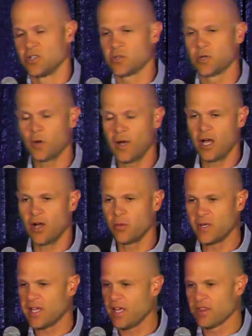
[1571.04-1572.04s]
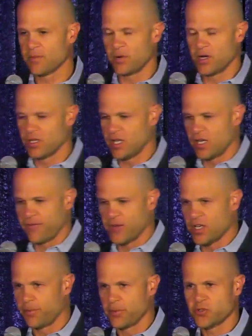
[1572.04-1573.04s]
So we go out, we hand the ball off, a
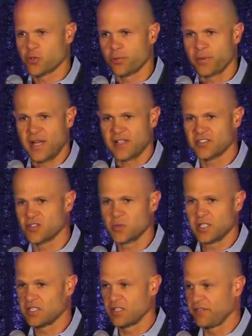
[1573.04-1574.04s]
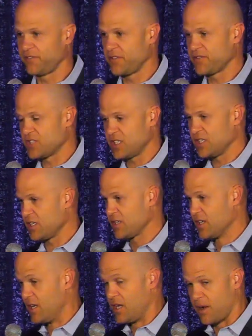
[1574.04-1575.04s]
couple of short passes. We get to the
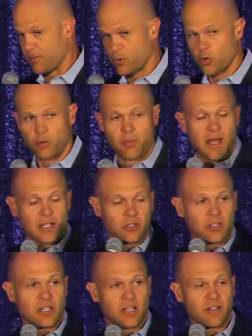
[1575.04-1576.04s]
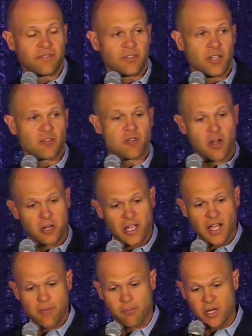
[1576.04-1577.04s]
15. I'm going back looking at a flood route. A
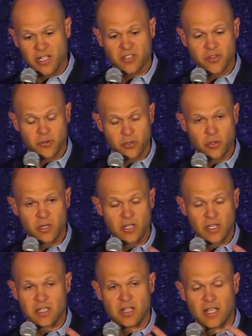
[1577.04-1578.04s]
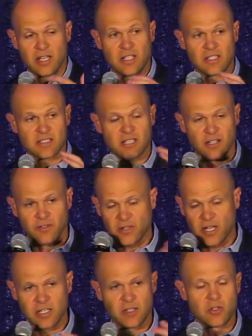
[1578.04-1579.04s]
guy breaks through, and instead of
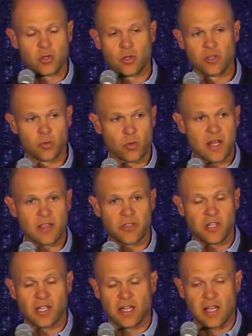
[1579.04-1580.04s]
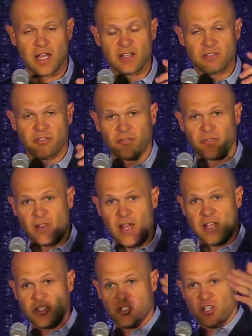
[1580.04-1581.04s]
kind of doing the right thing, I
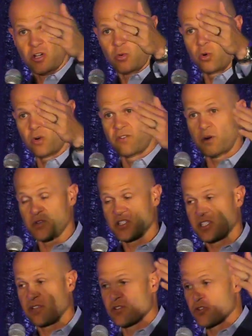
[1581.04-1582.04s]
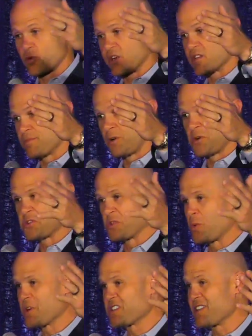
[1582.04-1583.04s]
flash saw one of our receivers running the post who
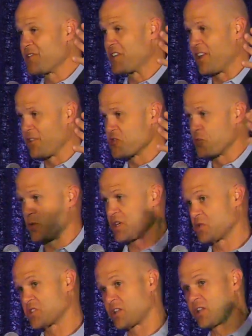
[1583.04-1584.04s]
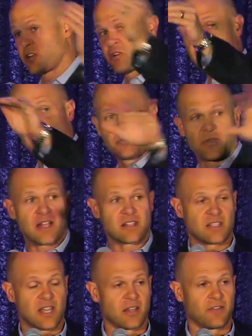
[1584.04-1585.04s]
wasn't even eligible. He was clearing out that
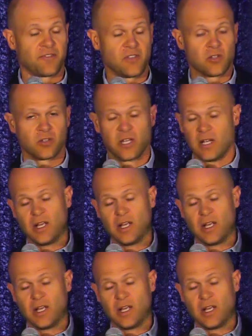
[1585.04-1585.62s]
side of the field.